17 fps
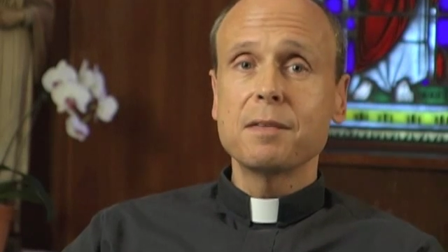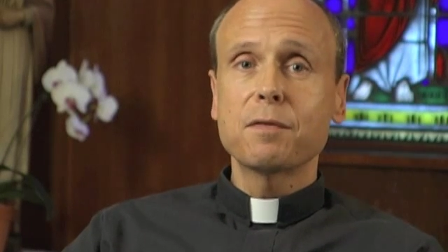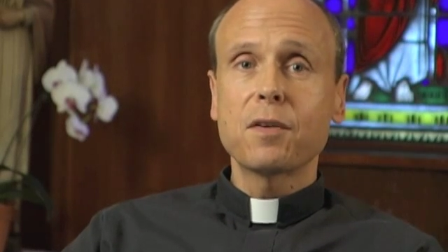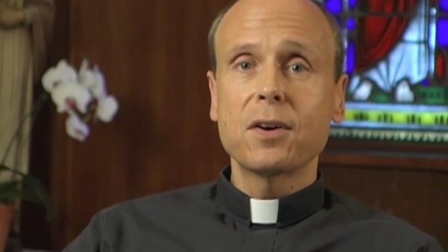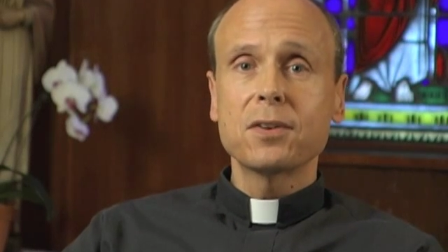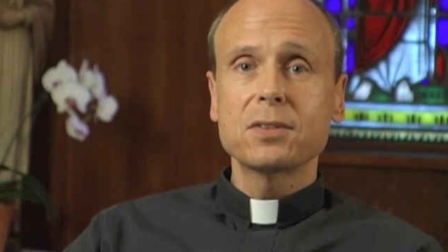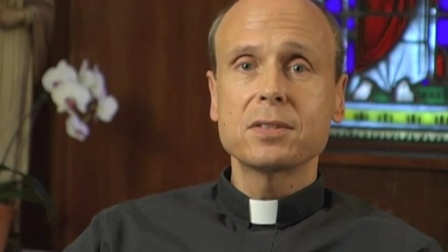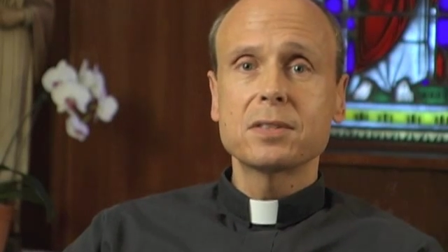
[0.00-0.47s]

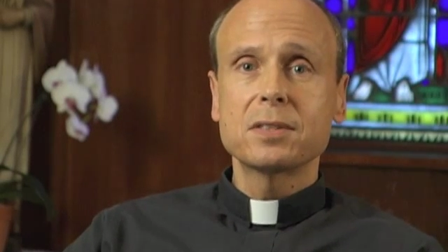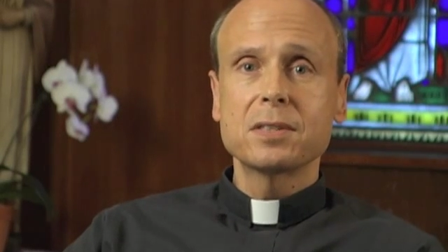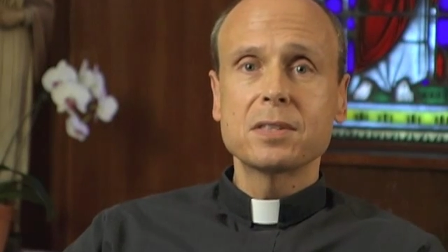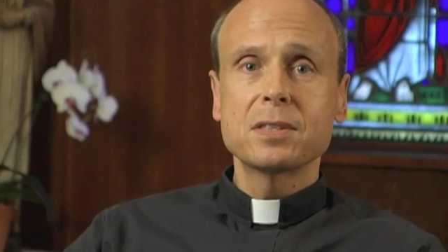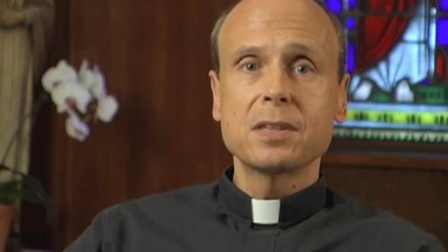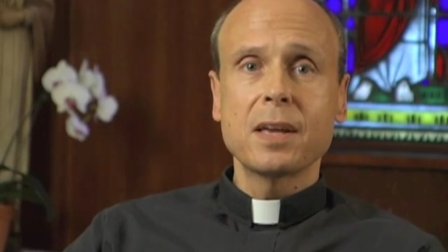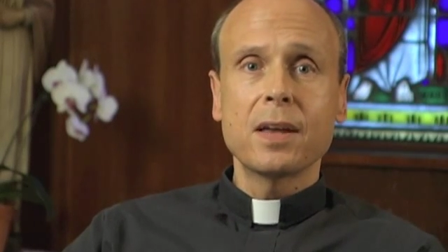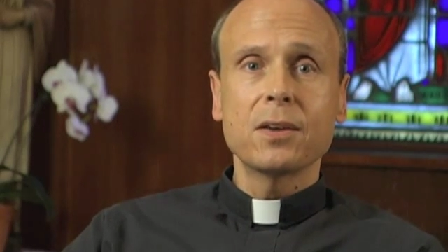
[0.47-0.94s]
Francis de
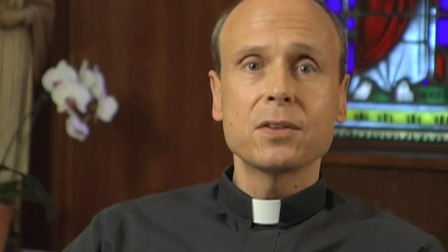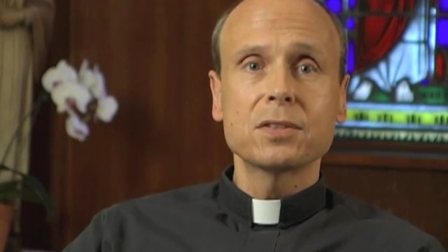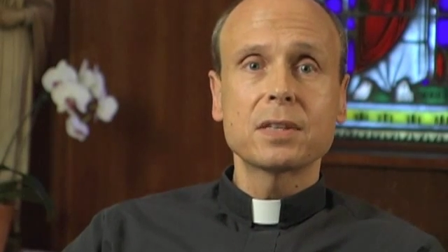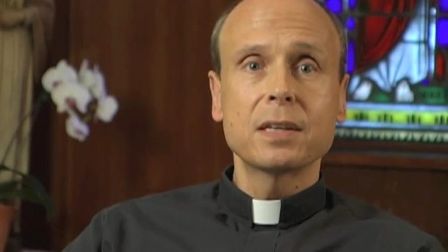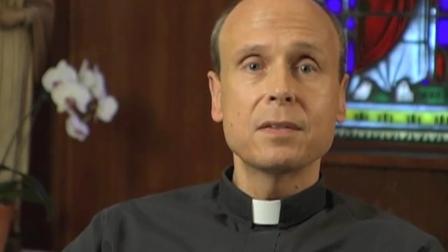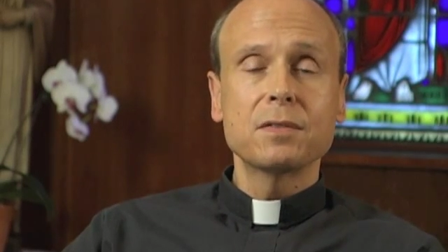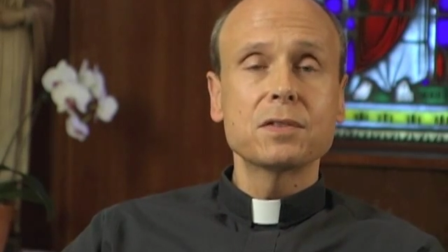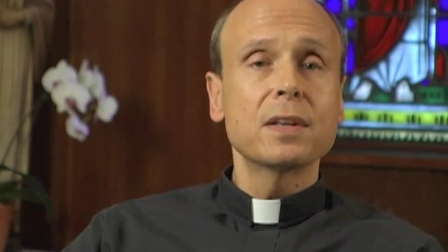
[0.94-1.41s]
Sales
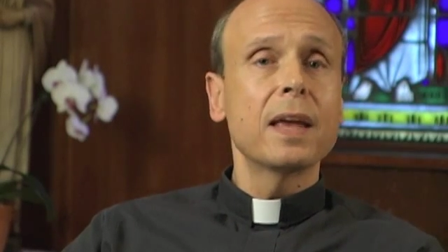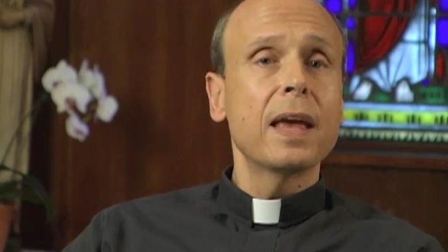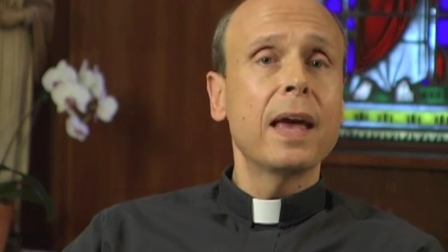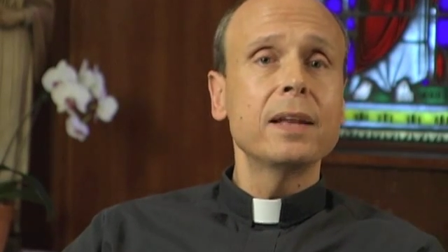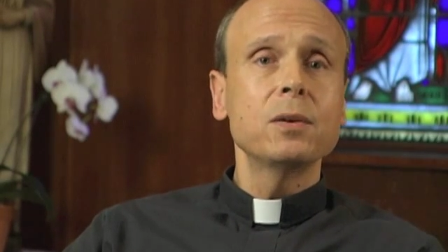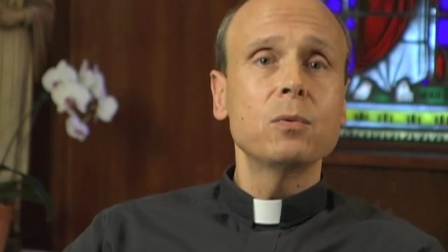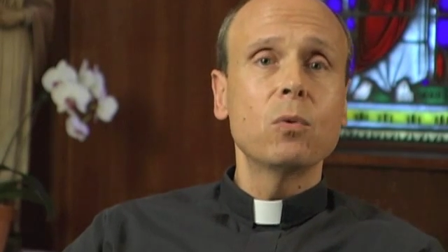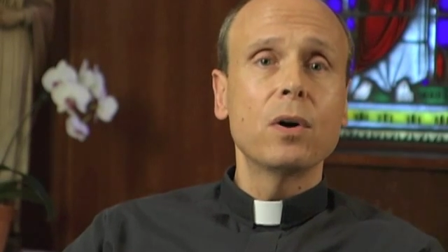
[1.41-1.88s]
gives to
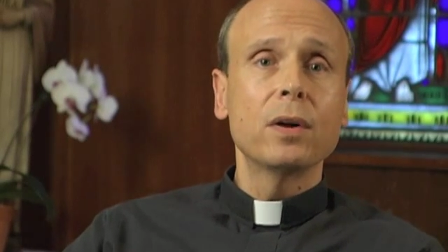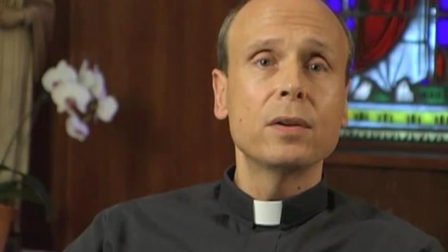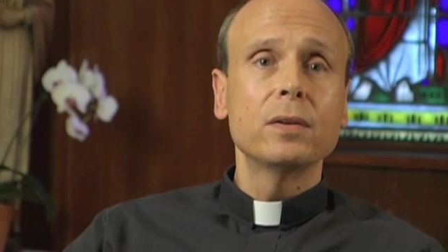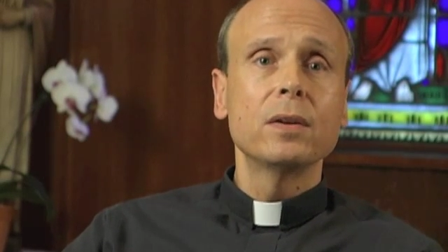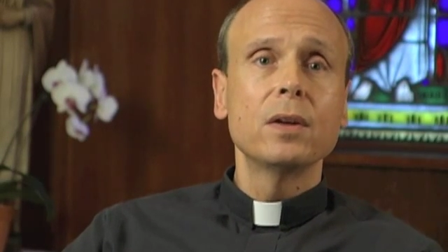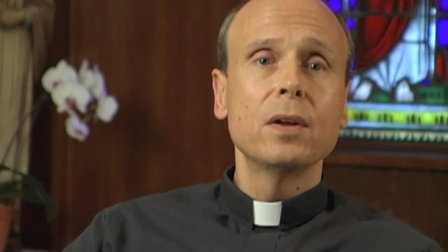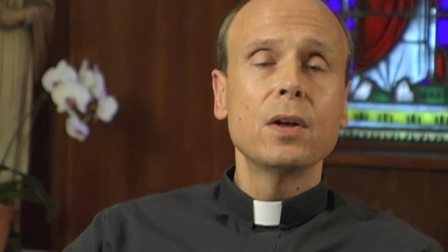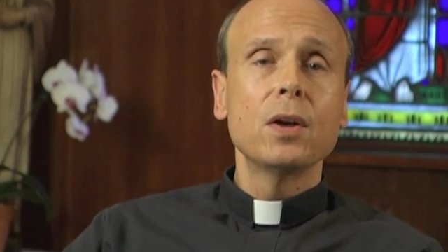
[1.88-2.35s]
anyone
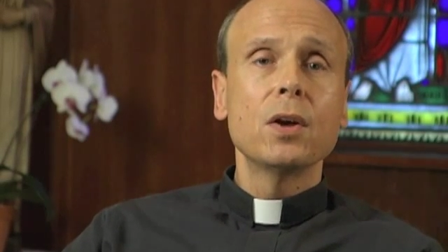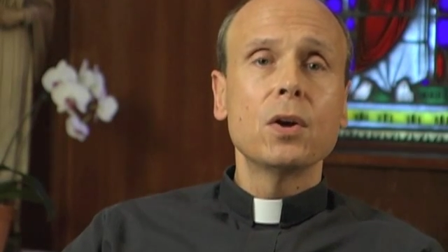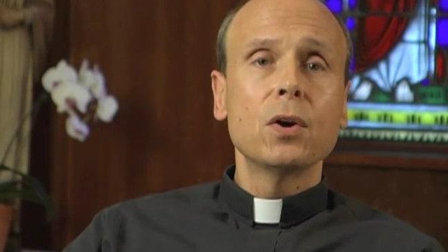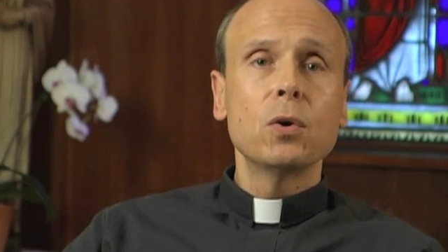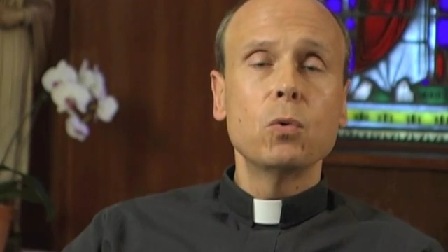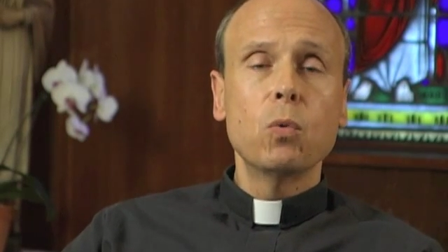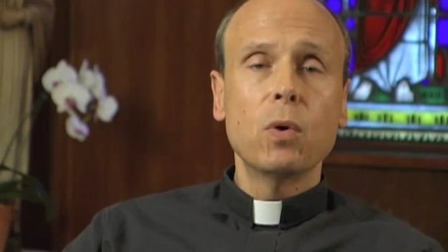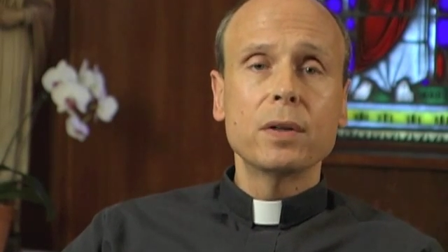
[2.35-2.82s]

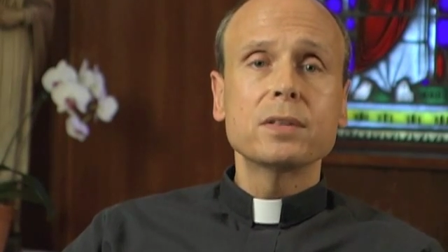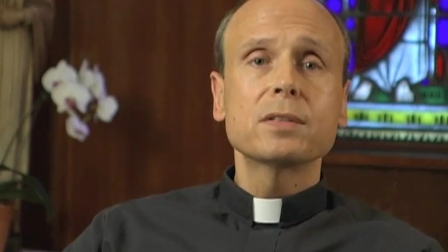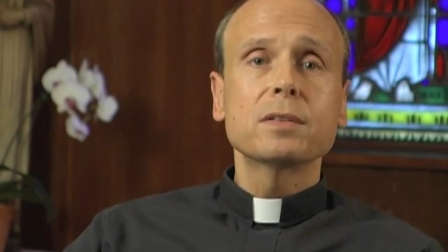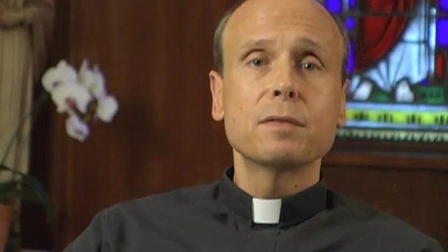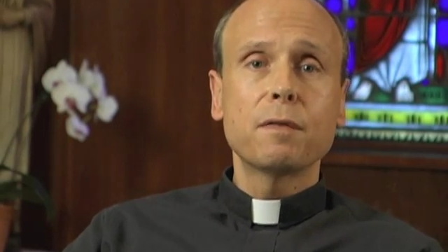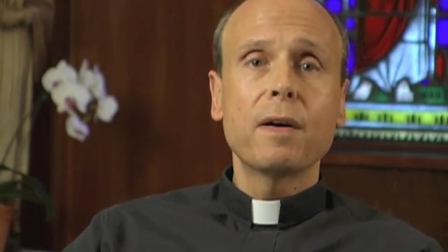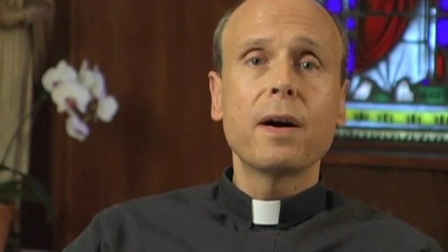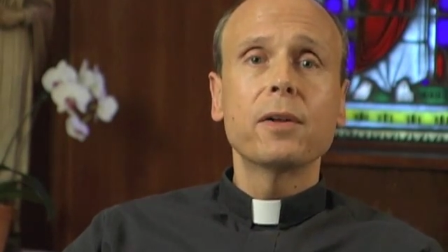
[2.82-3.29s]
who wants to
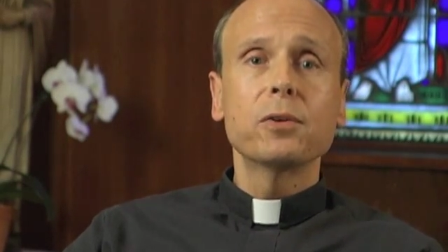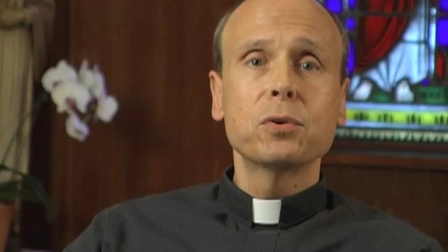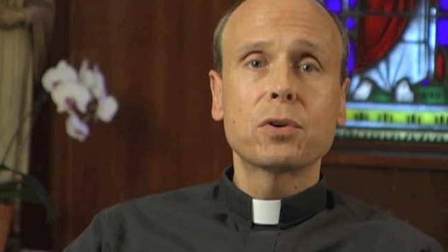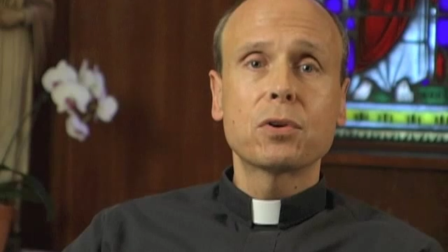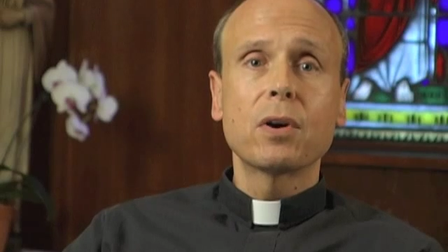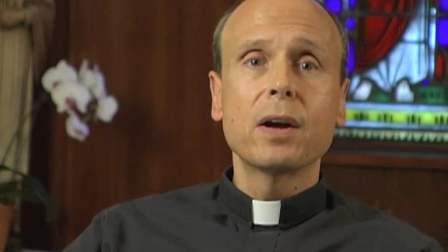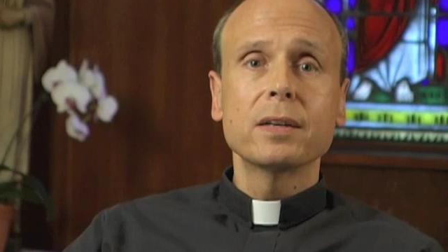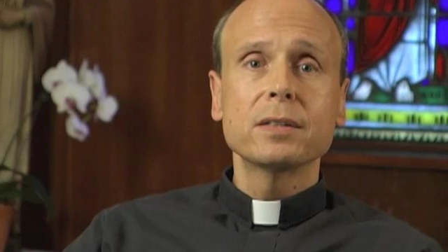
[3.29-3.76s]
follow
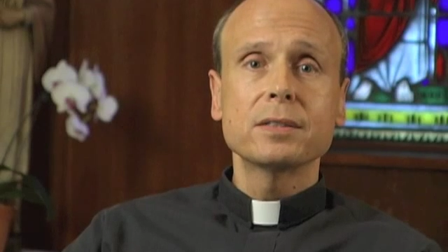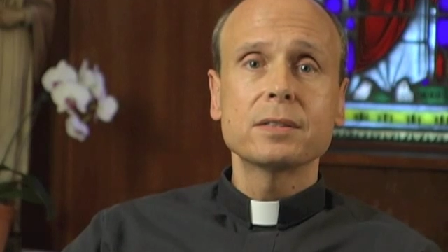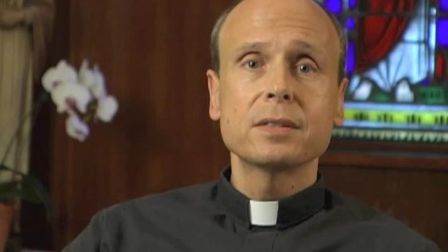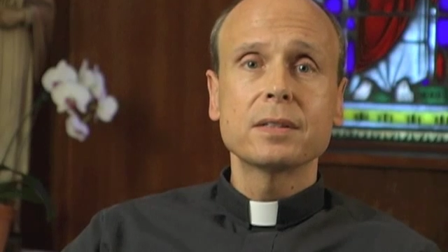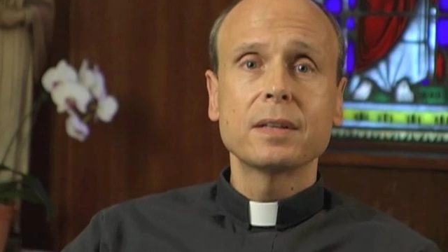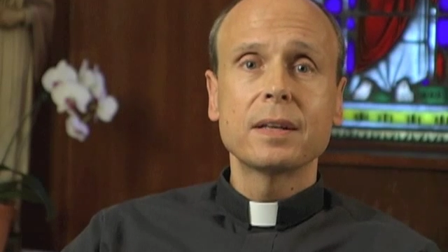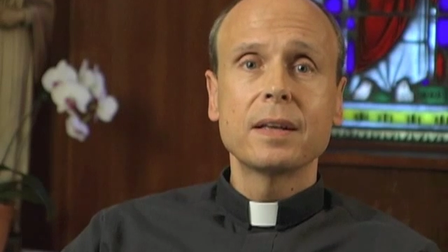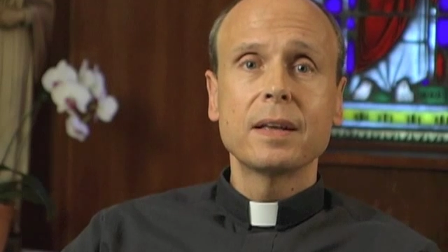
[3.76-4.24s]
Christ.